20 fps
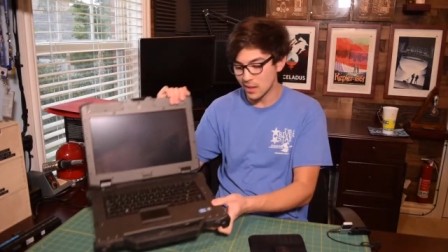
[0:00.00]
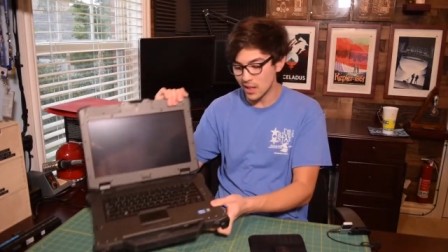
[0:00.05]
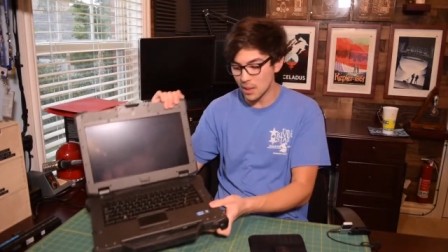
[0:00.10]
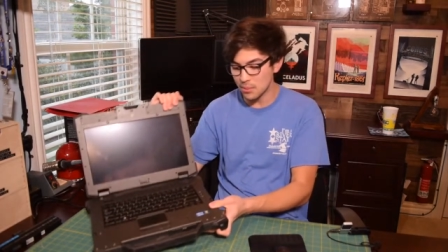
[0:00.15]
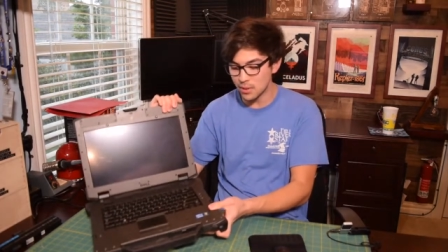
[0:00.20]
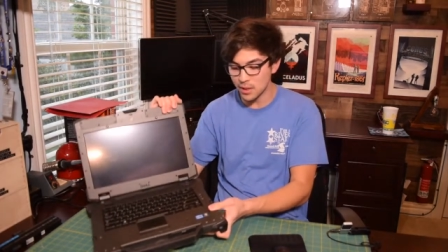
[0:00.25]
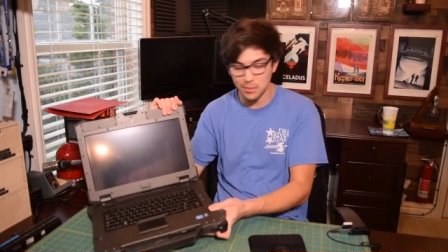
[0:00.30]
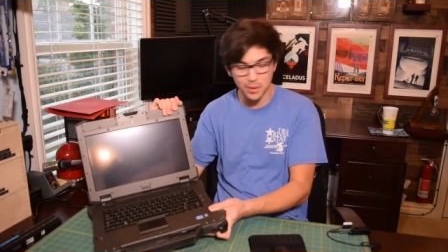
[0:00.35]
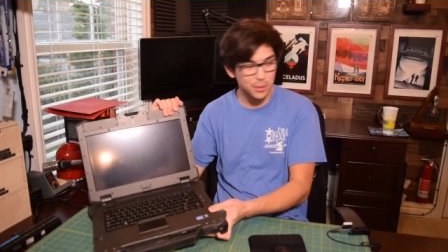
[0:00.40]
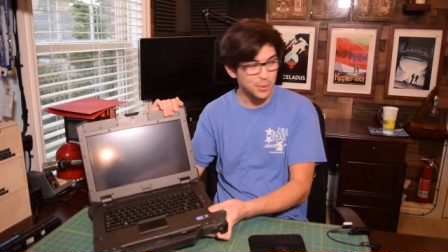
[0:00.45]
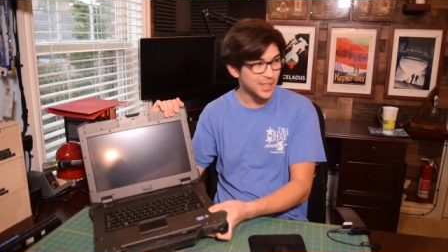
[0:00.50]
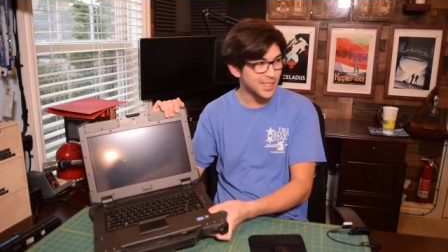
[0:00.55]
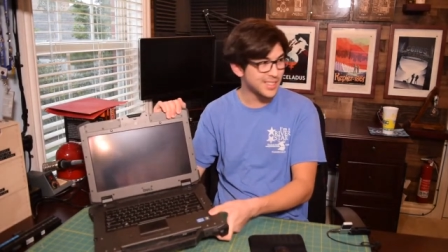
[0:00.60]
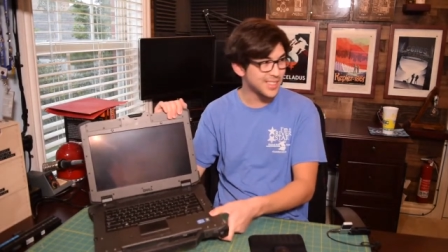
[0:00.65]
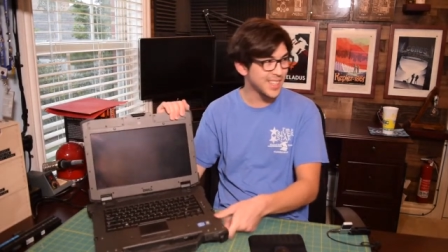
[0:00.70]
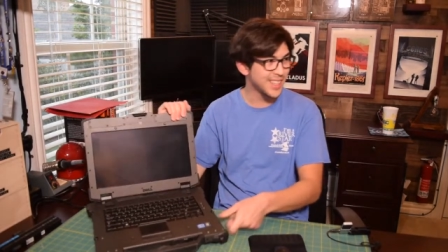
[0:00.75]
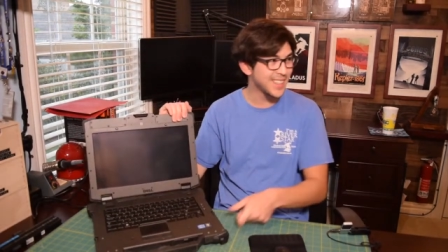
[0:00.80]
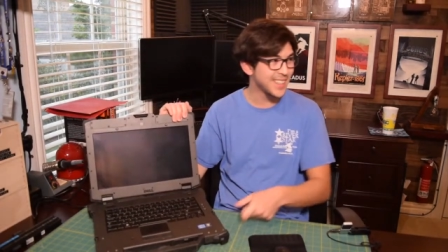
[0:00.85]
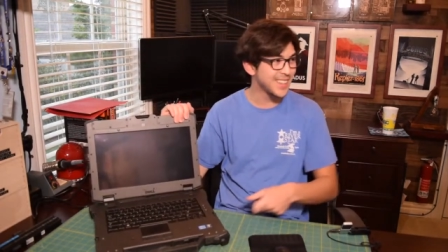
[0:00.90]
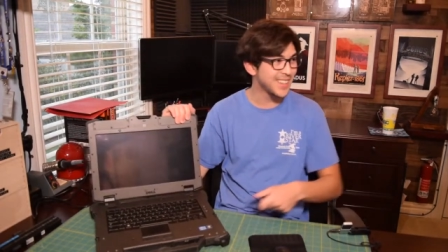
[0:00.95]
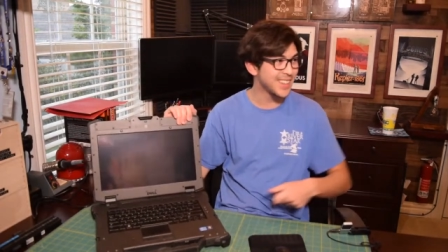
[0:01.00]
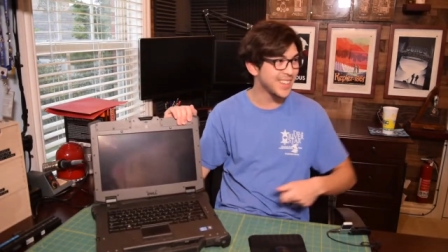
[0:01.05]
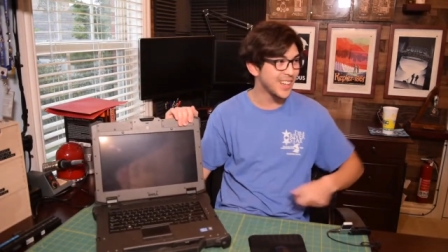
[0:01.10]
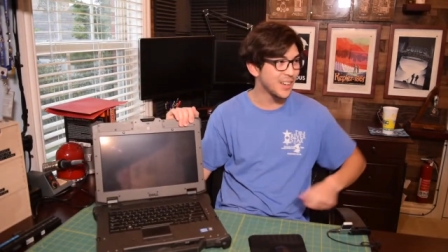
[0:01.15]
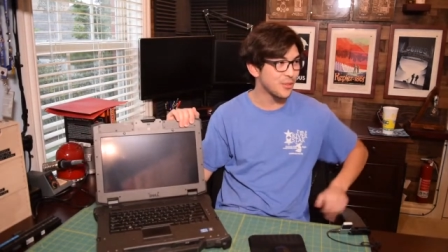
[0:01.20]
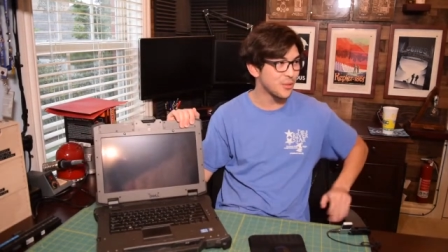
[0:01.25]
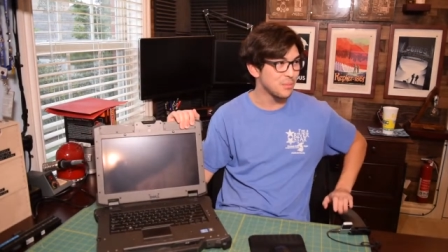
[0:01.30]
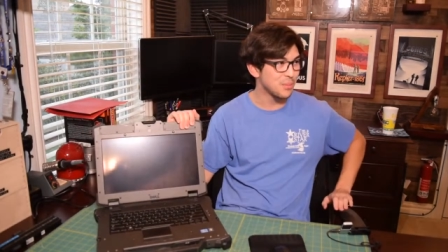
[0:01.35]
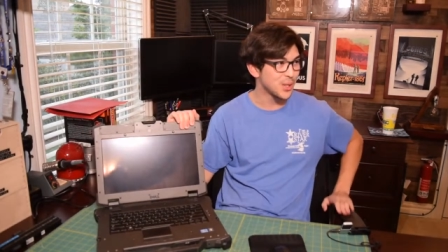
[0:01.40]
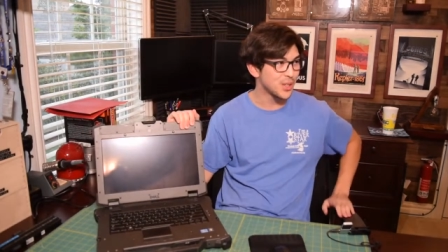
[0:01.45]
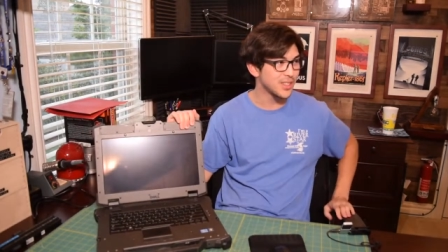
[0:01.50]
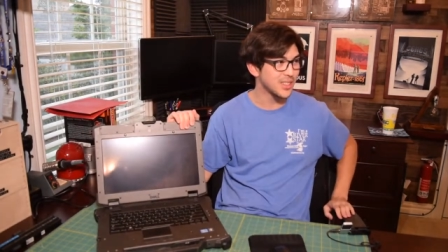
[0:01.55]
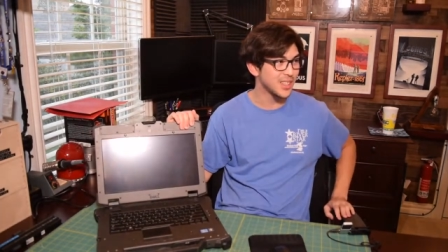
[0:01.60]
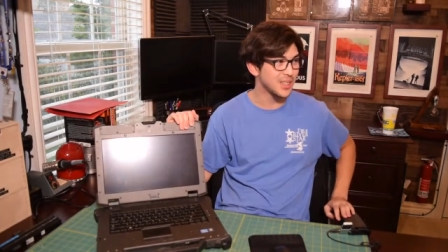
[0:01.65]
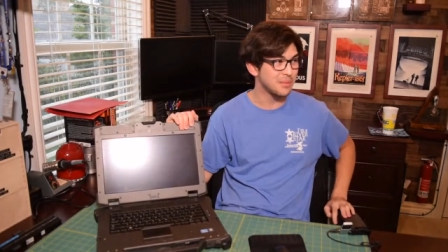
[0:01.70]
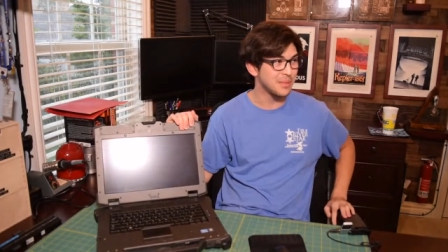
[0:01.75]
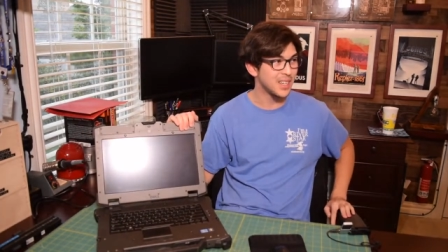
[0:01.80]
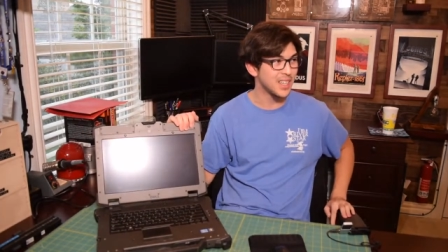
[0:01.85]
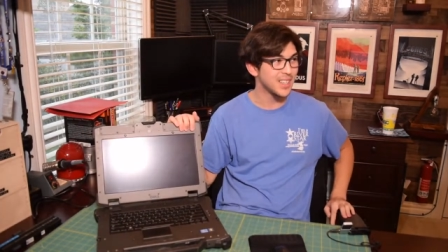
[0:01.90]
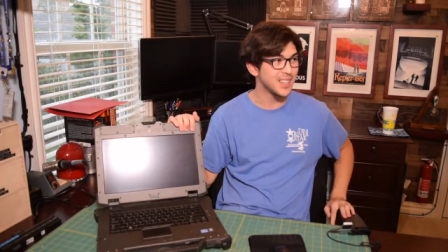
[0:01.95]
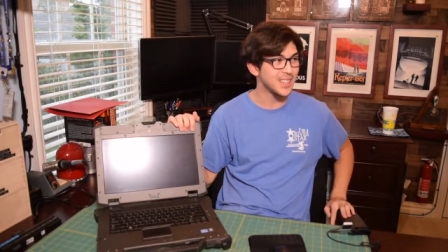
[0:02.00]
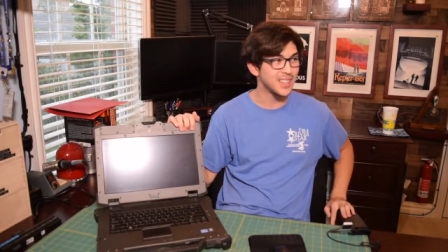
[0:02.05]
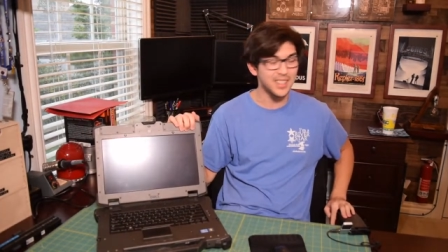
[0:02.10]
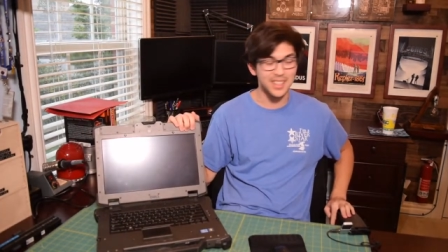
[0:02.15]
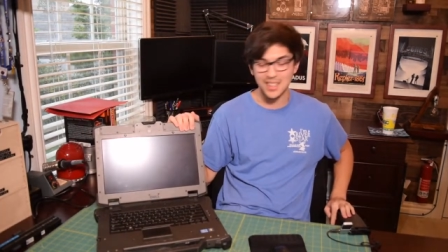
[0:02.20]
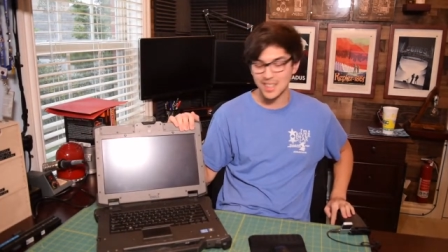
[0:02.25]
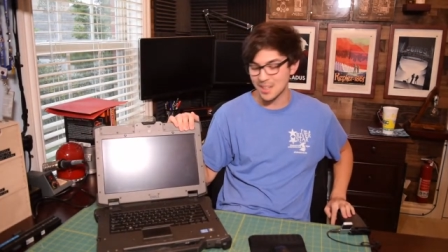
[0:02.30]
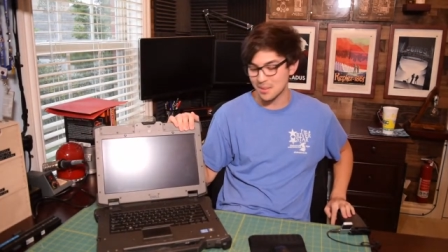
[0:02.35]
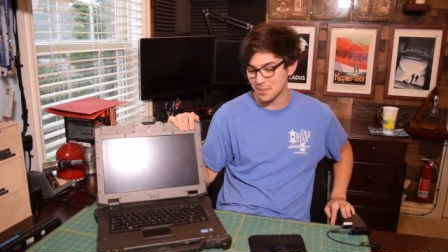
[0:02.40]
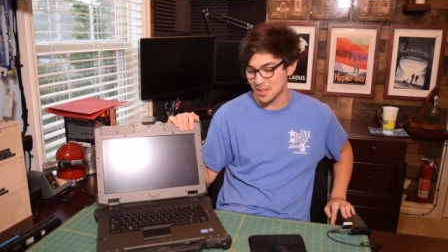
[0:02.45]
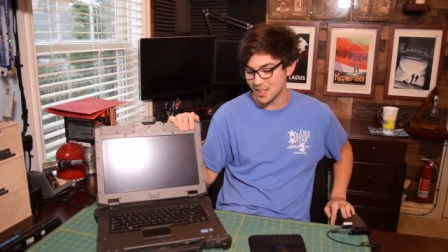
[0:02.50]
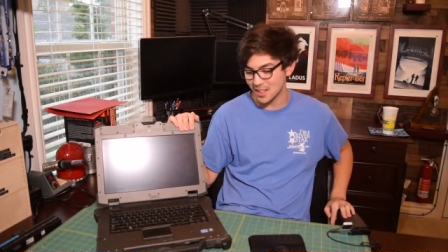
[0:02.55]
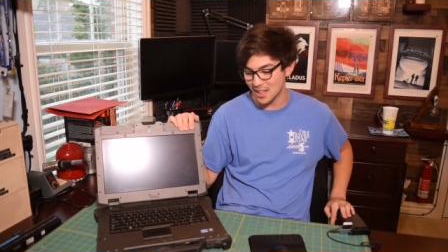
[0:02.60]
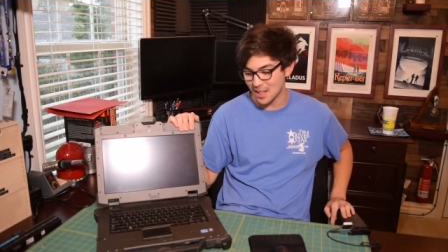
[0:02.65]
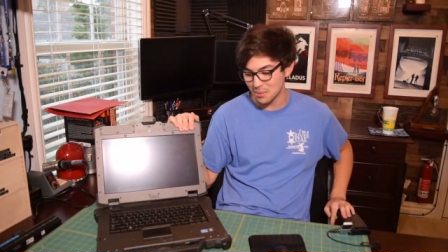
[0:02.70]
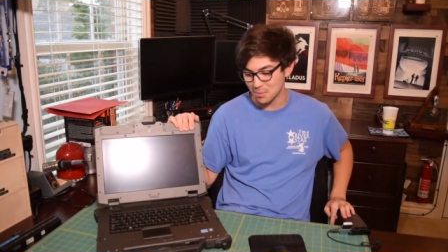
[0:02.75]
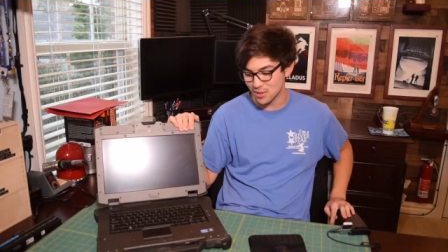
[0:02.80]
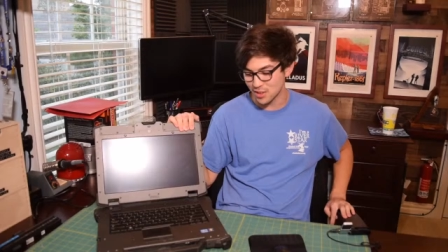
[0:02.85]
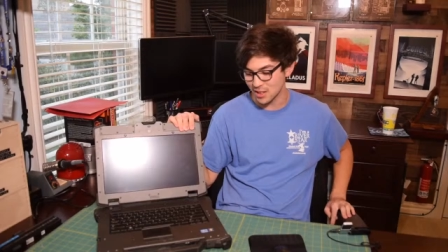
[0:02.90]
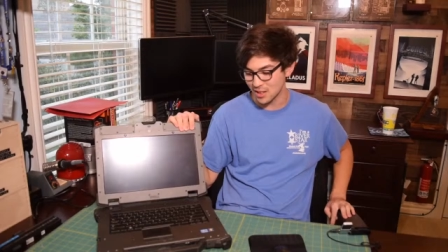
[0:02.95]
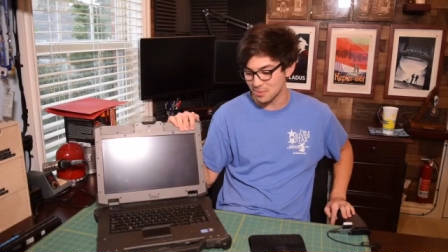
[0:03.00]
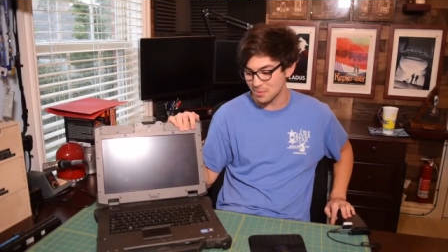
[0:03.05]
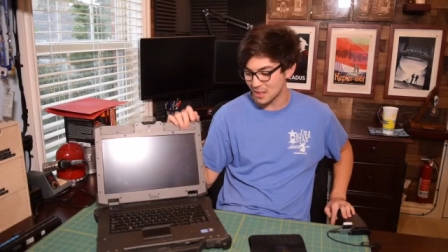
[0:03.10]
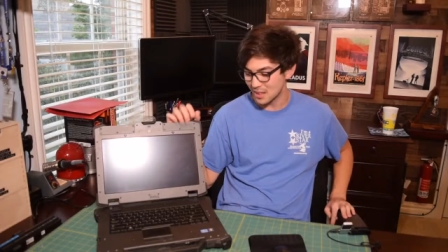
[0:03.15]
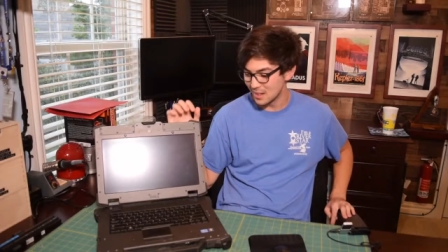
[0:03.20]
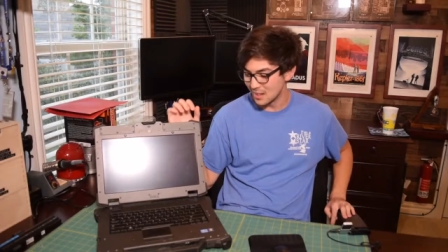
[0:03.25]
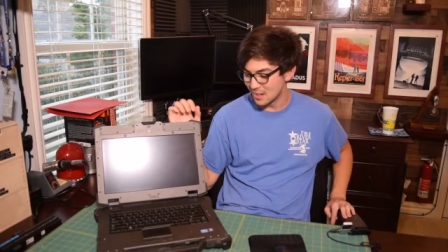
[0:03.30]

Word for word: I probably would have taken it off and put it on my uh, on my laptop,